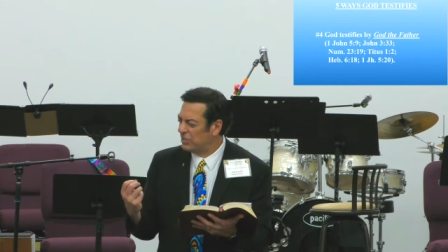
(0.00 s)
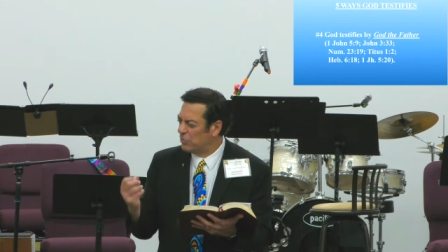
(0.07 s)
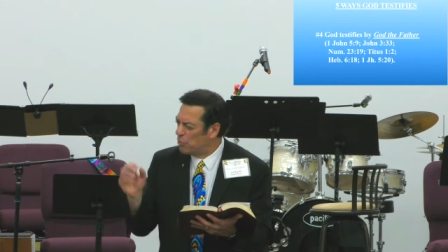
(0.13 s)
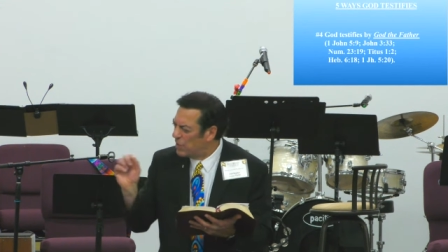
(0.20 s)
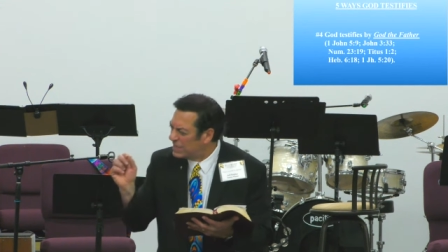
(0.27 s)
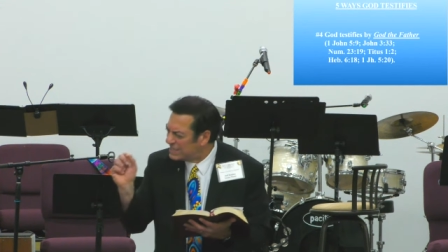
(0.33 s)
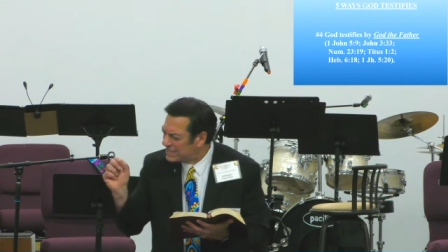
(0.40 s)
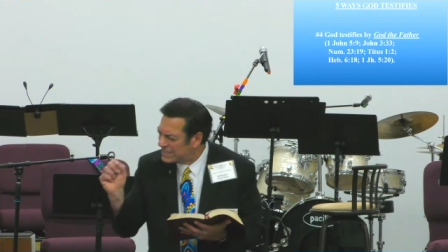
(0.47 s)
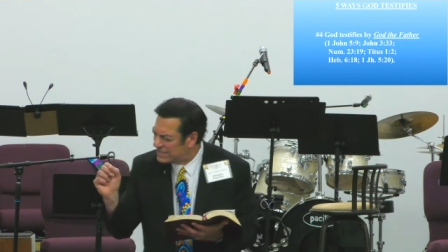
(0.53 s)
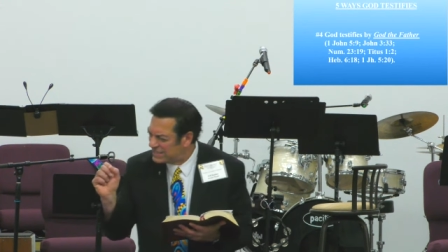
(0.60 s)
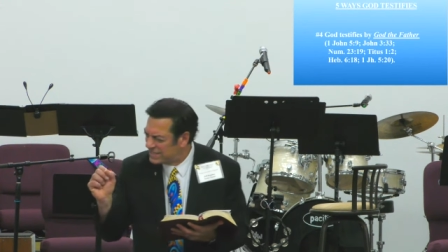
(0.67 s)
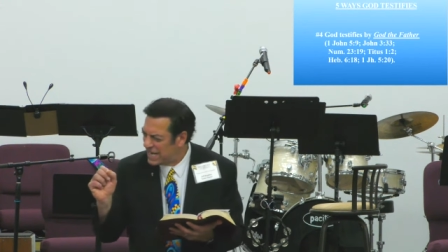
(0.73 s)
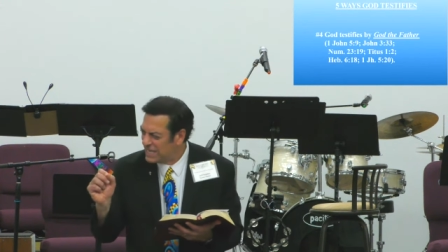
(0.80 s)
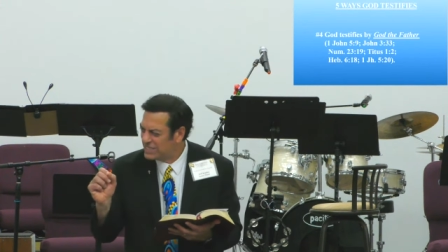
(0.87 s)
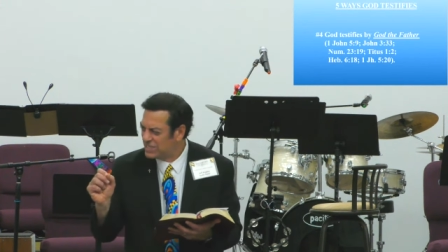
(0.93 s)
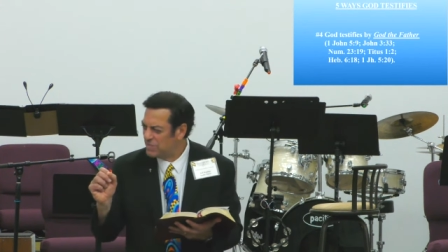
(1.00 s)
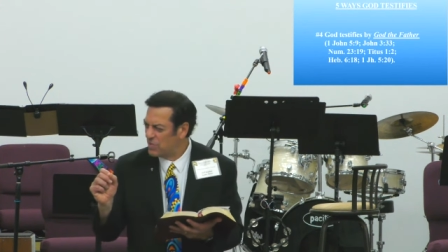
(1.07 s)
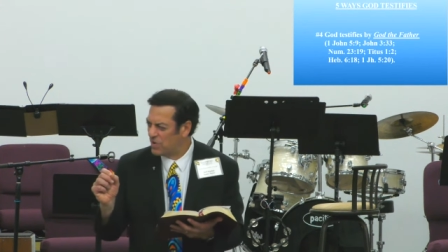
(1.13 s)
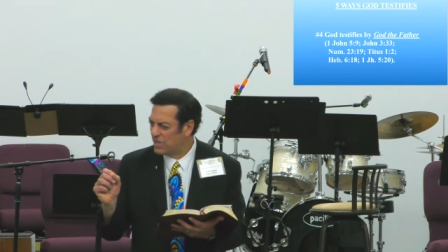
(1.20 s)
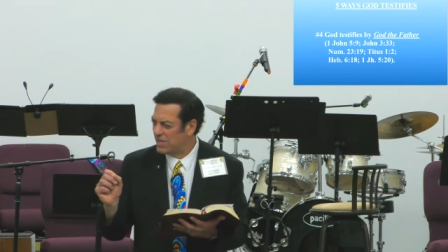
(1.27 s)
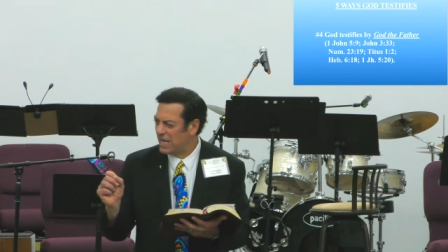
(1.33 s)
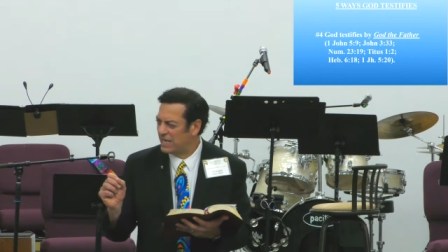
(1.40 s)
What is this
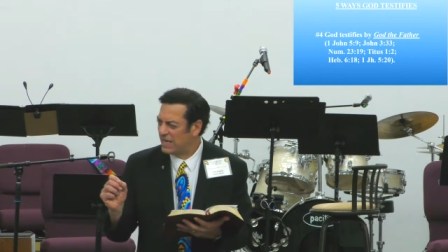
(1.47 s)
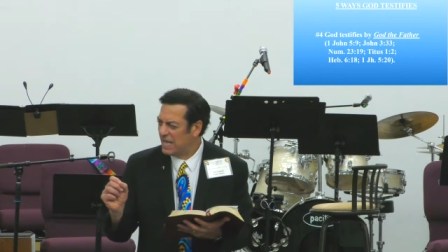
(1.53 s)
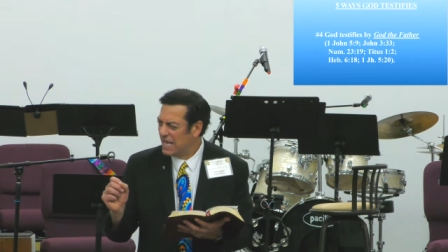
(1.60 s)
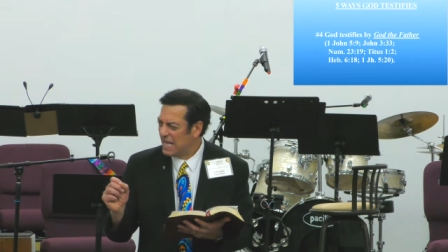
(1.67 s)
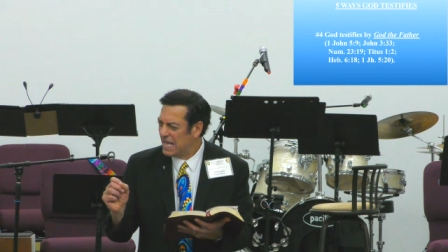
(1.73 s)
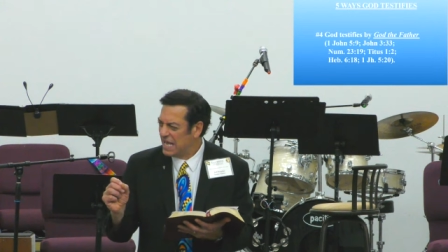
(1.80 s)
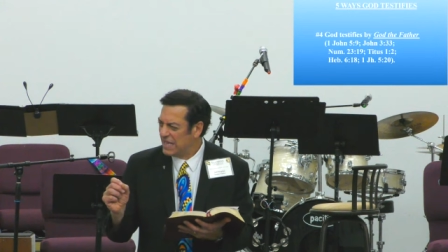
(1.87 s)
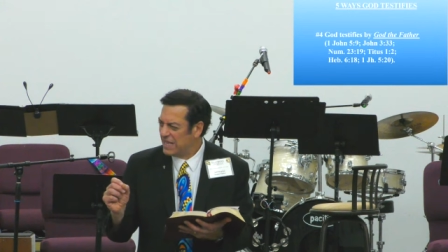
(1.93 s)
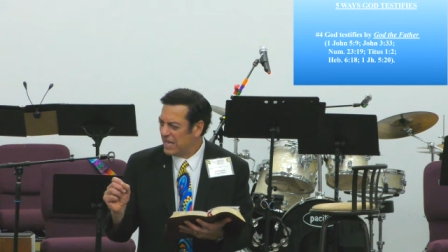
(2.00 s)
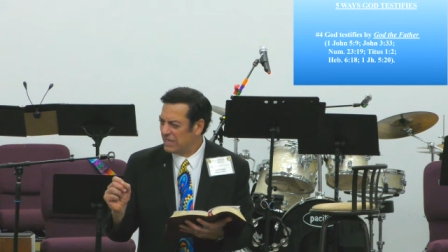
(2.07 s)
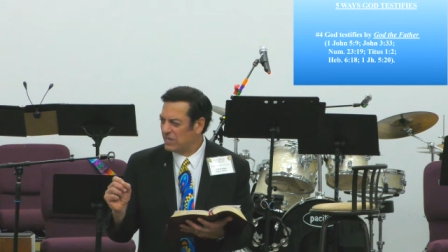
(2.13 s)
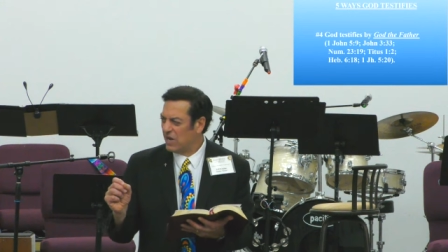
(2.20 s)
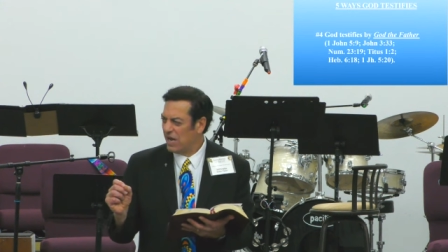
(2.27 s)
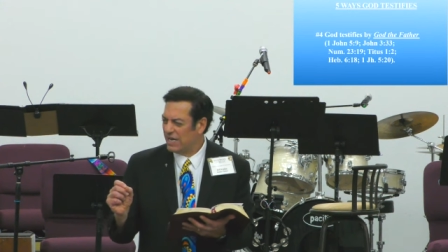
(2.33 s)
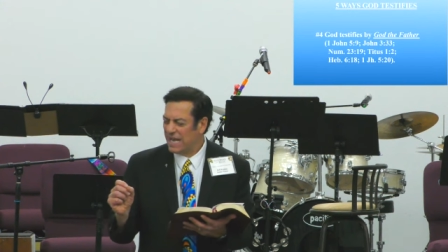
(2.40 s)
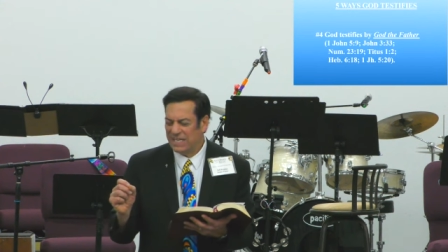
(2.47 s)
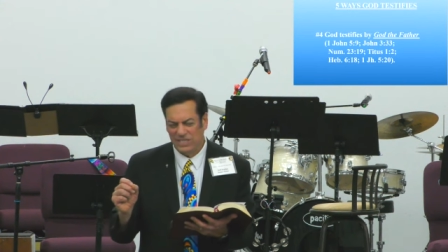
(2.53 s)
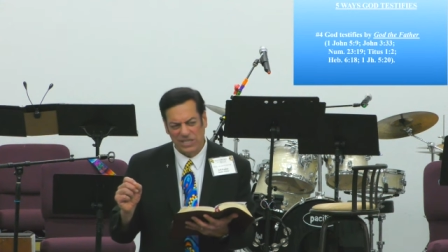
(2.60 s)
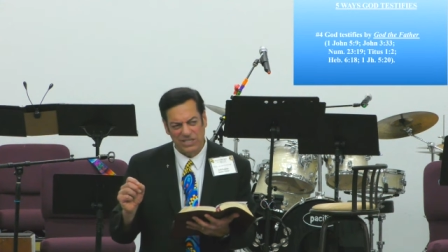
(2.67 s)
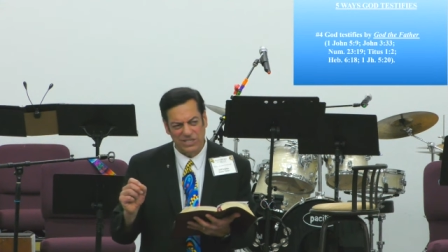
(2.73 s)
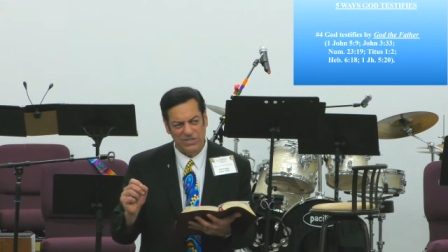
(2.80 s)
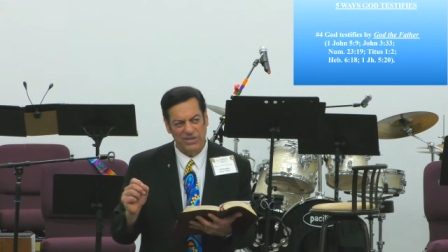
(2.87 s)
testimony that God has
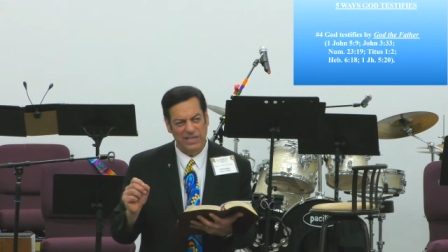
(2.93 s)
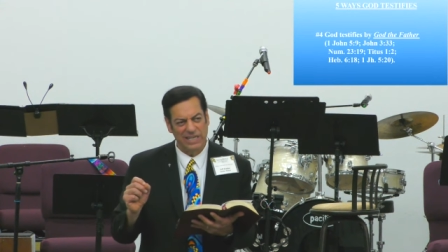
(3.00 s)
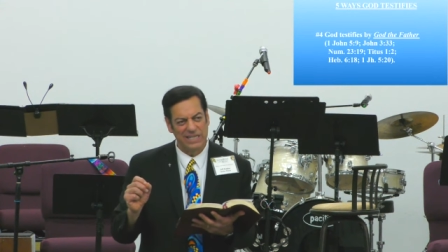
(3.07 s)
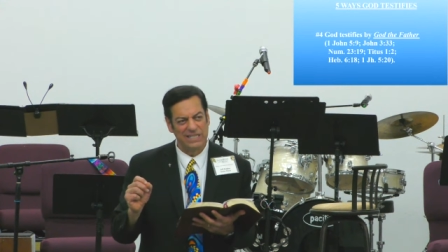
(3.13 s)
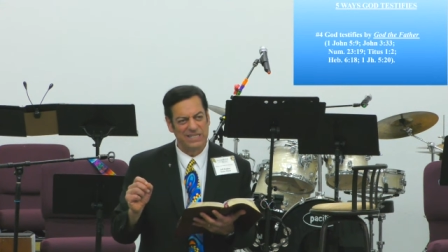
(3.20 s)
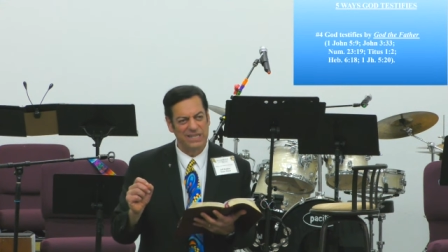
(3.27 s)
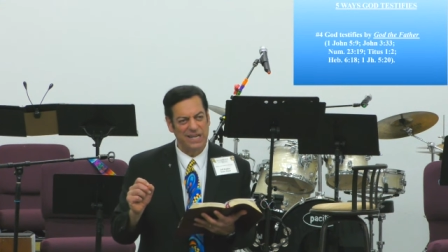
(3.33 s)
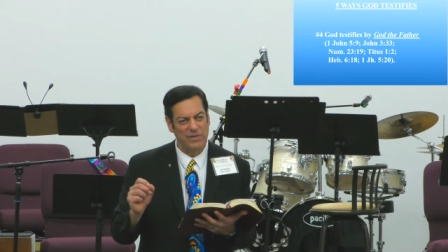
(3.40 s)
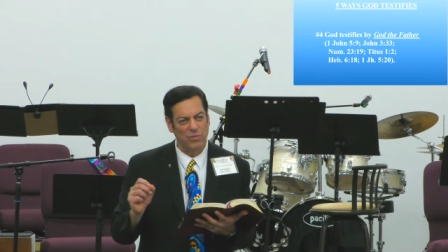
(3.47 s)
concerning his son?